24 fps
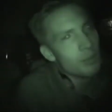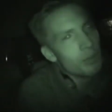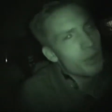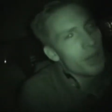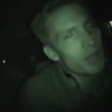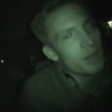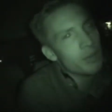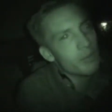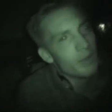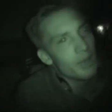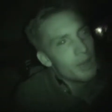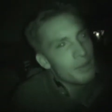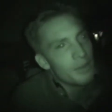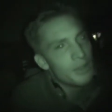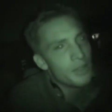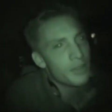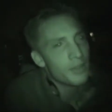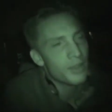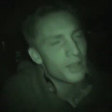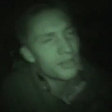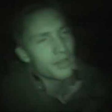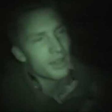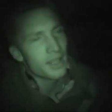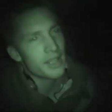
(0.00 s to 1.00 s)
Why, why would
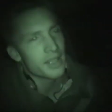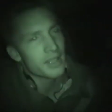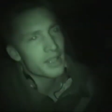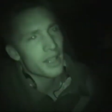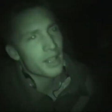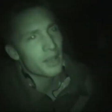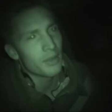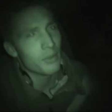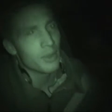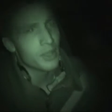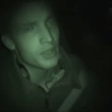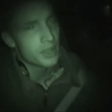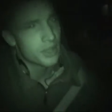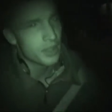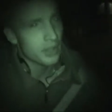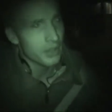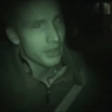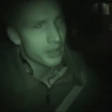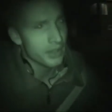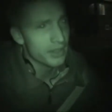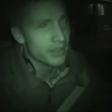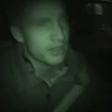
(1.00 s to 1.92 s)
you ever ask that question?